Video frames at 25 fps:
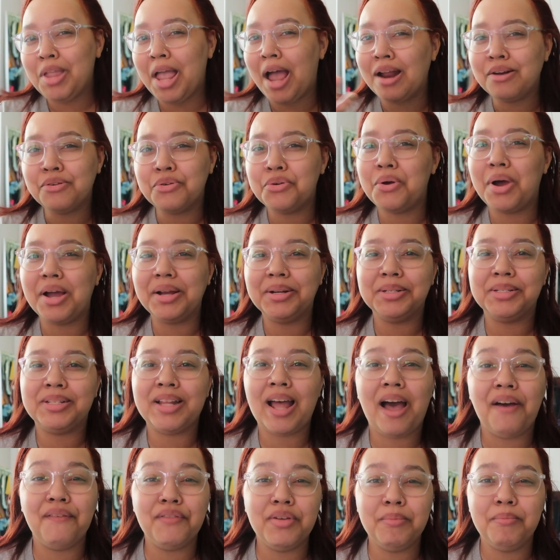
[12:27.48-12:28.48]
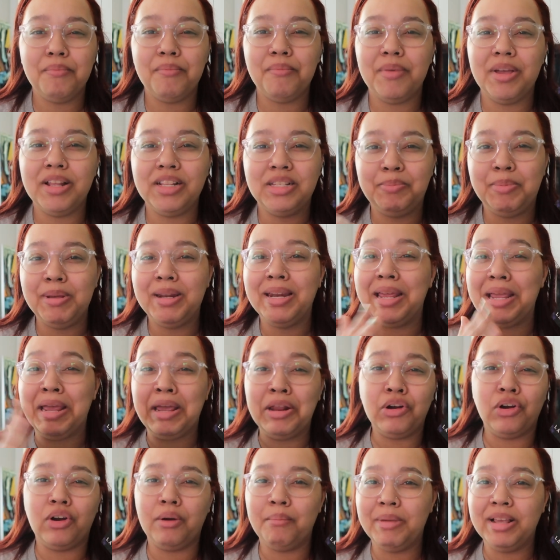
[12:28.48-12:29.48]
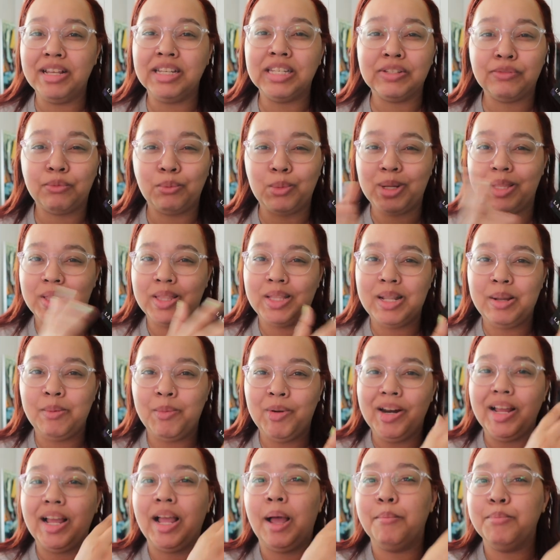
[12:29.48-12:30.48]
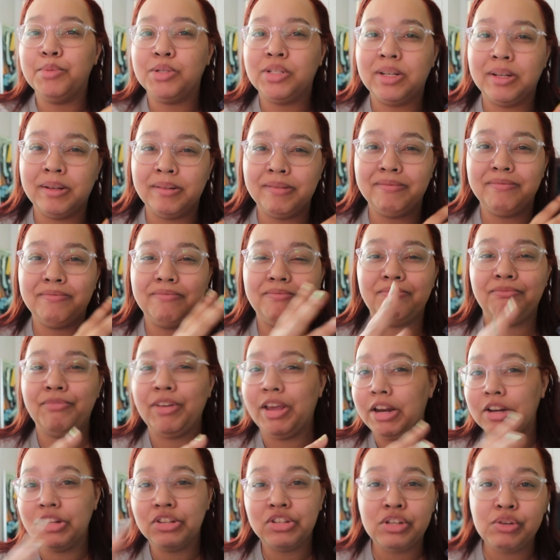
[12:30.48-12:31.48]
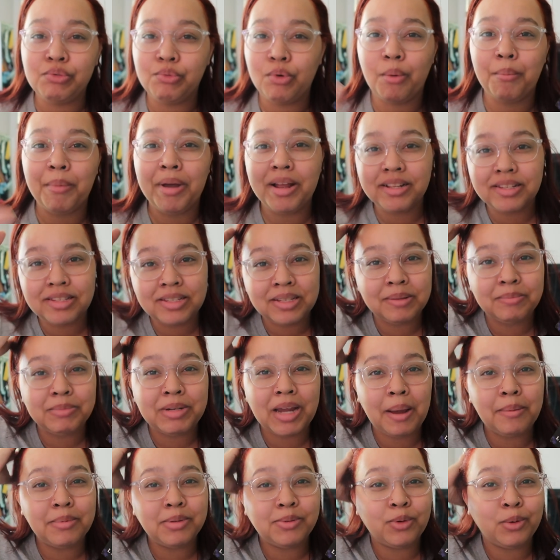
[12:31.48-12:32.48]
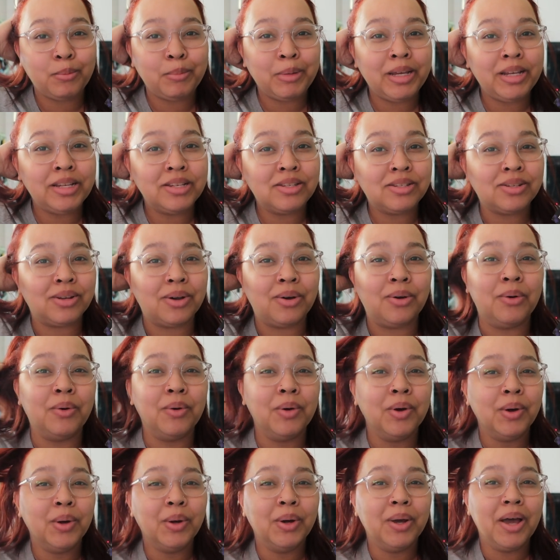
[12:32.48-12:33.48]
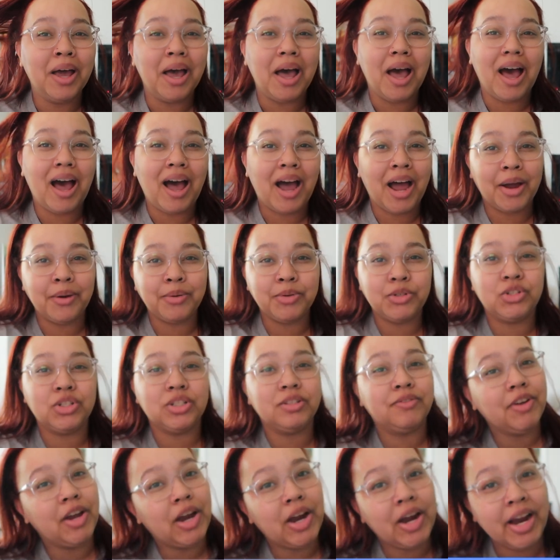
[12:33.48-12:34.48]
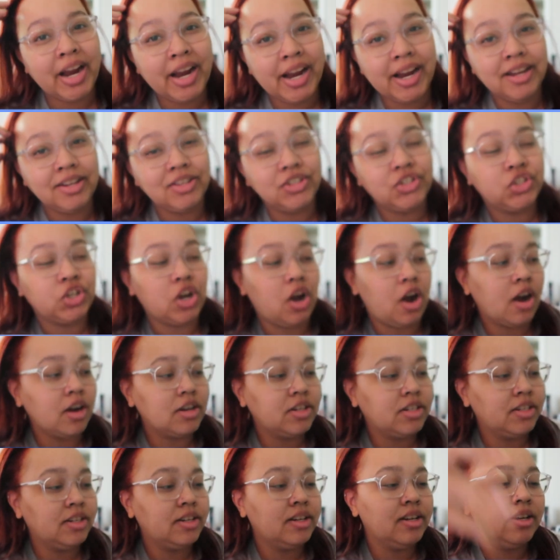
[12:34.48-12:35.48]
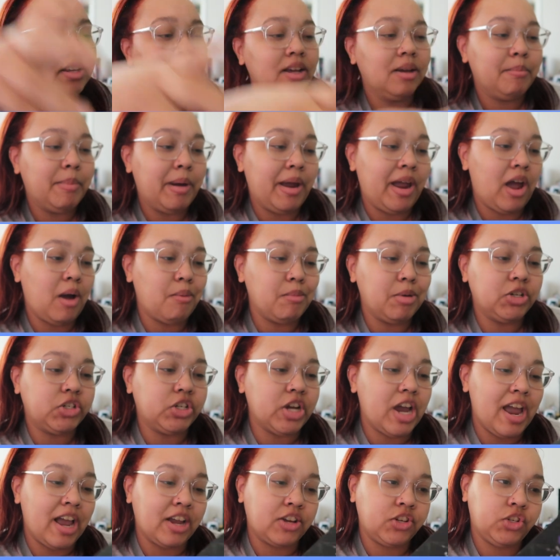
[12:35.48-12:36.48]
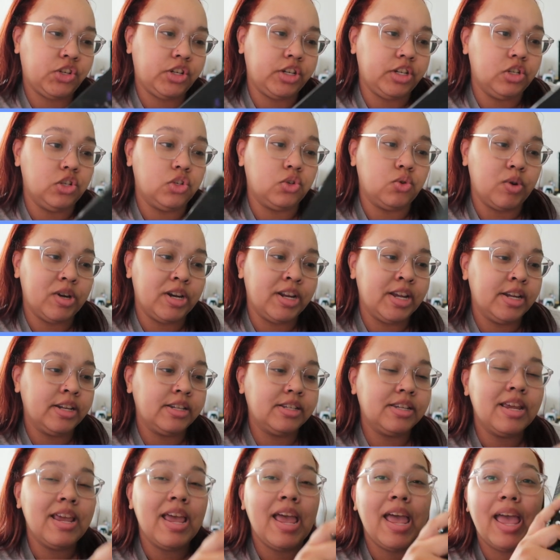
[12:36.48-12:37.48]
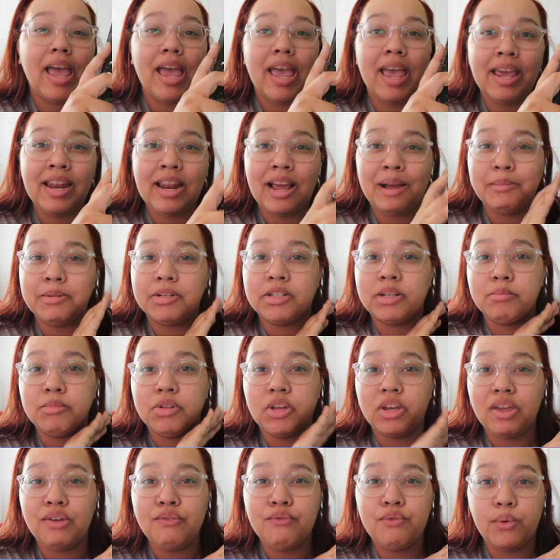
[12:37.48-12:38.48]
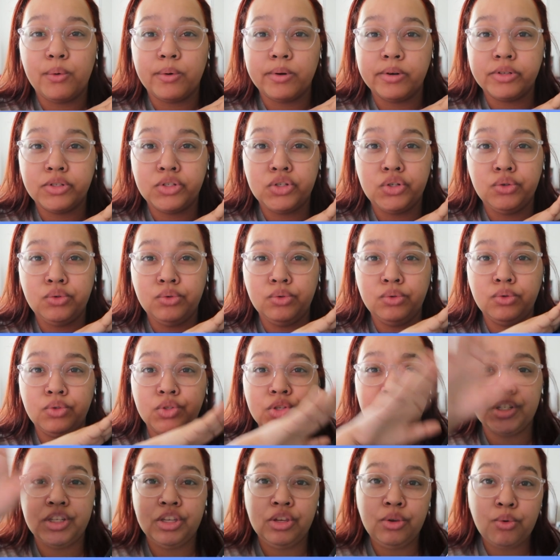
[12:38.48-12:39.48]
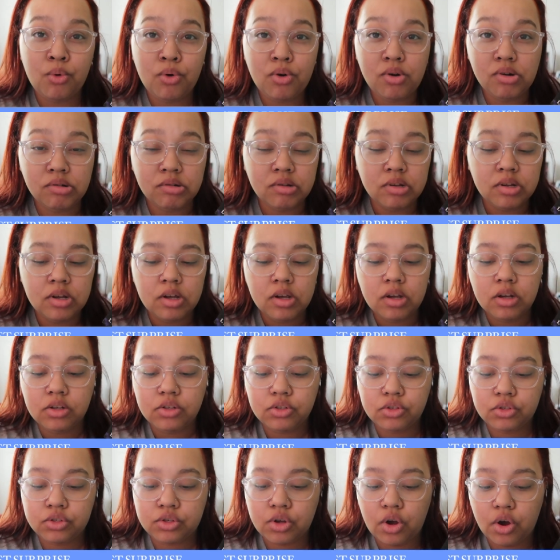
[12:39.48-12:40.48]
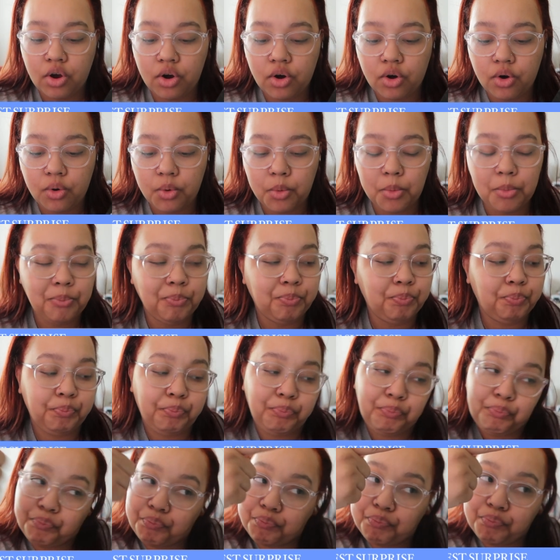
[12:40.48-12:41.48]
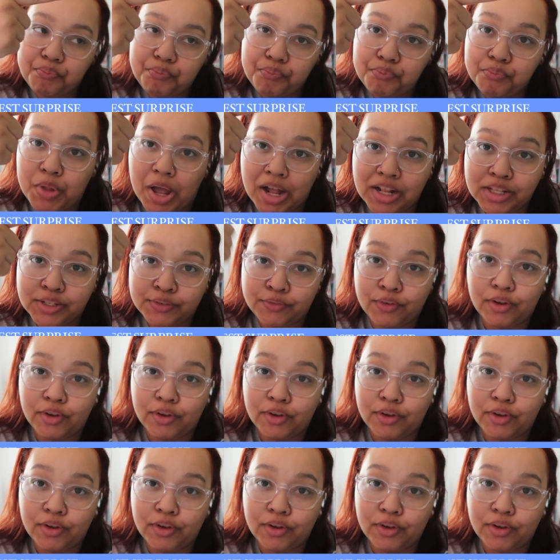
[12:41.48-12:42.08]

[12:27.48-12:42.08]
I don't know, I just haven't, it's been a hit or a miss with when it comes to fantasy romance sometimes for me, so I was just very shocked by how much I actually enjoyed it and how much I'm looking forward to the sequel. So that's